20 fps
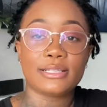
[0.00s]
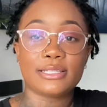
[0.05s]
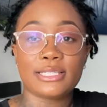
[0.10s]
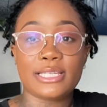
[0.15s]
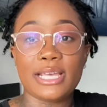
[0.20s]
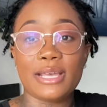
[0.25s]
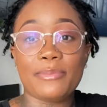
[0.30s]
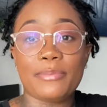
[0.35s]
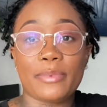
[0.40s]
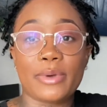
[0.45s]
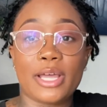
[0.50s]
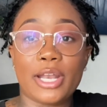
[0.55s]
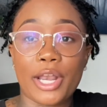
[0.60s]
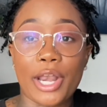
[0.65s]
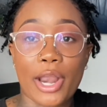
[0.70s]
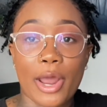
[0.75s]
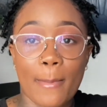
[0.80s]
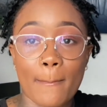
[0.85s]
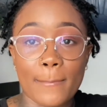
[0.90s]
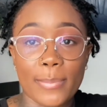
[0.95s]
Tip
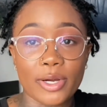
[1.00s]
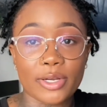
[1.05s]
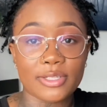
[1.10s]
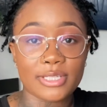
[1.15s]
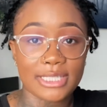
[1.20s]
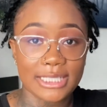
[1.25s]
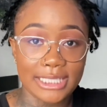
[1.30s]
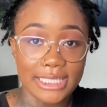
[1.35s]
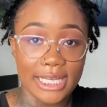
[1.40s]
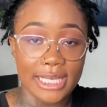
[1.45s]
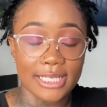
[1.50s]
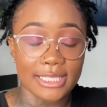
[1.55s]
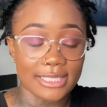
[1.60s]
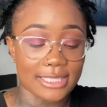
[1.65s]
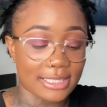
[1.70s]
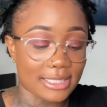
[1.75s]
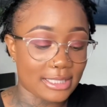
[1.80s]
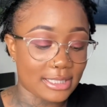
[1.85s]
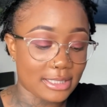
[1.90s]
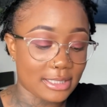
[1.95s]
number
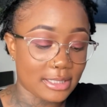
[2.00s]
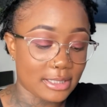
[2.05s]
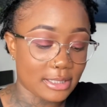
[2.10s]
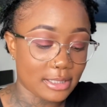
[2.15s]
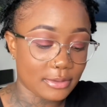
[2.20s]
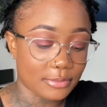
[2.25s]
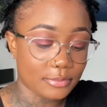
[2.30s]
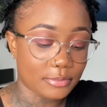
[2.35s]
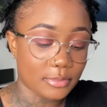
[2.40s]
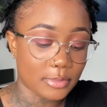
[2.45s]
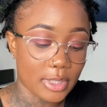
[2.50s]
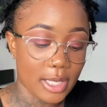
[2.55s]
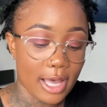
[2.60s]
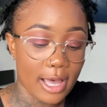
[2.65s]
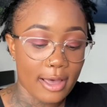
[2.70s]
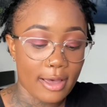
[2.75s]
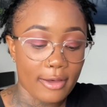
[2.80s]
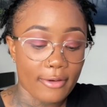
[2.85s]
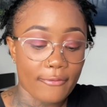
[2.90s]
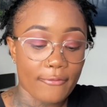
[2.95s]
6,
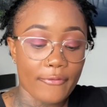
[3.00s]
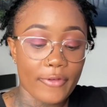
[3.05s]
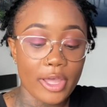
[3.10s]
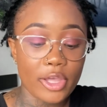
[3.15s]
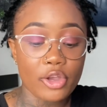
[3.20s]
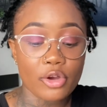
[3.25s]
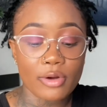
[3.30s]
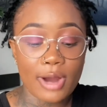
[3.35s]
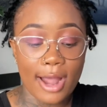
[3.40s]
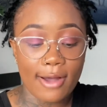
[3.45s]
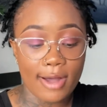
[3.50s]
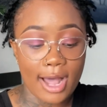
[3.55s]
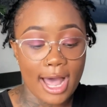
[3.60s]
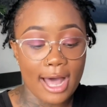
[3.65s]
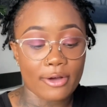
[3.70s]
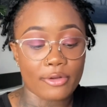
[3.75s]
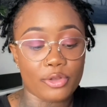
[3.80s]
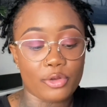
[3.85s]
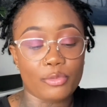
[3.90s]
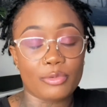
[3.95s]
figure out
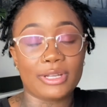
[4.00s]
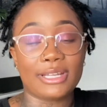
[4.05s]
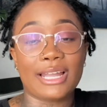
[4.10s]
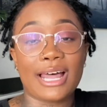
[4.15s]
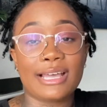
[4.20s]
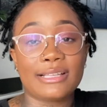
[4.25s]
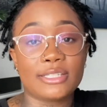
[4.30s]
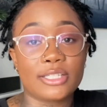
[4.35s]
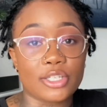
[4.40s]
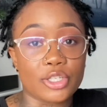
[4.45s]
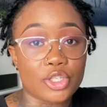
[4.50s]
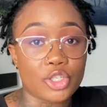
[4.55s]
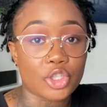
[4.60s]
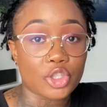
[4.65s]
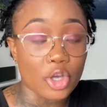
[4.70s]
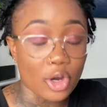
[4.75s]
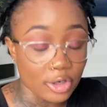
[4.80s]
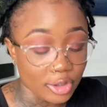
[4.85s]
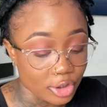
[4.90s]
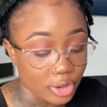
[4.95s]
how you would like to
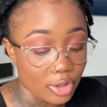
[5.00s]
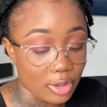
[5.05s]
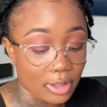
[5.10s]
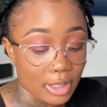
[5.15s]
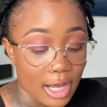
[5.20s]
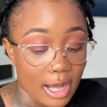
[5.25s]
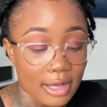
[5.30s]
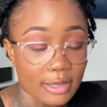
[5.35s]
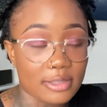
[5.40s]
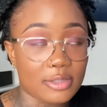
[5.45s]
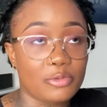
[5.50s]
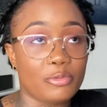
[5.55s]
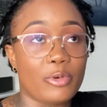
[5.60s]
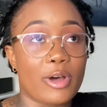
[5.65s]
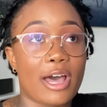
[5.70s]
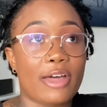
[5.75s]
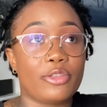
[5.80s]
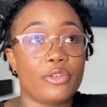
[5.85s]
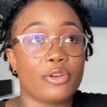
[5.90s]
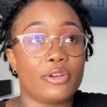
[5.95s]
start your locks,
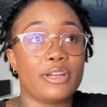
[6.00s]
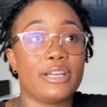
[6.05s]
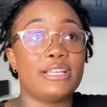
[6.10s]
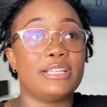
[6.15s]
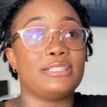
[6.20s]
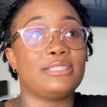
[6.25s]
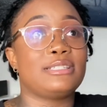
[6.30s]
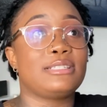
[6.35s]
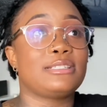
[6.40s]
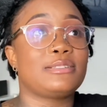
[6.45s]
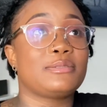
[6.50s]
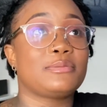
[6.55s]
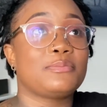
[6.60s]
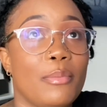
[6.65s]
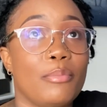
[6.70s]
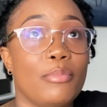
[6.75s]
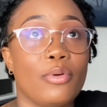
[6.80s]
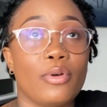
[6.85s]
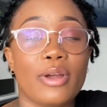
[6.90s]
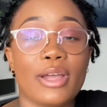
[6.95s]
whether it's
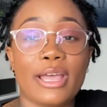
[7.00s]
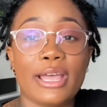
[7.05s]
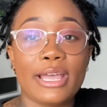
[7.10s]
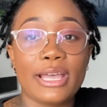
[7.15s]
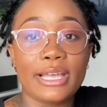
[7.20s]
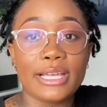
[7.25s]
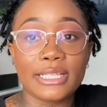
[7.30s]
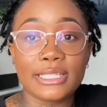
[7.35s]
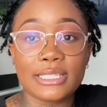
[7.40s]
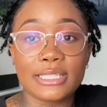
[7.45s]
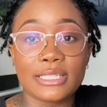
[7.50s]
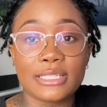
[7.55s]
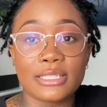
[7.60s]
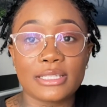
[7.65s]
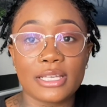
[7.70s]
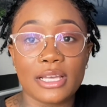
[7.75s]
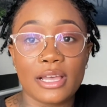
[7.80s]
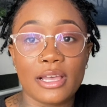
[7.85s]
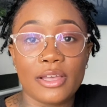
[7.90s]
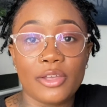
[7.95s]

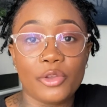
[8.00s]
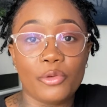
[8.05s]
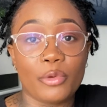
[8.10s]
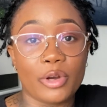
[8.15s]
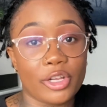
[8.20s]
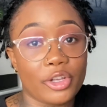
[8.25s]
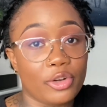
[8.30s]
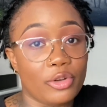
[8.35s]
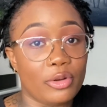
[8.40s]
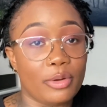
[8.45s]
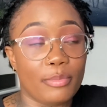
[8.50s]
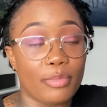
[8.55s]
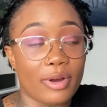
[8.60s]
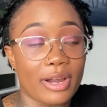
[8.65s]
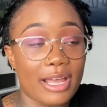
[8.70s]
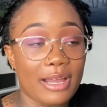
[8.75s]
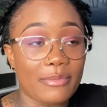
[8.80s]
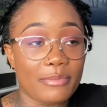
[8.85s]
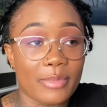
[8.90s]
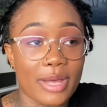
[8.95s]
braids, you wanna do the
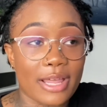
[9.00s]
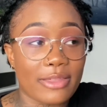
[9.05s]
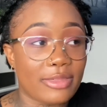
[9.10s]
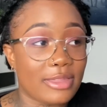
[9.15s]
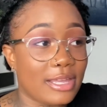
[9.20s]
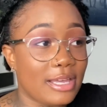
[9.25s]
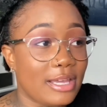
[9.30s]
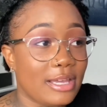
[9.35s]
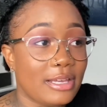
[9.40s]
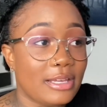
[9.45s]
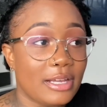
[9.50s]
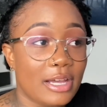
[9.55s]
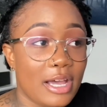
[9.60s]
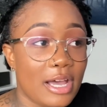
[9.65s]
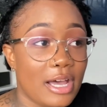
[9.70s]
braid method,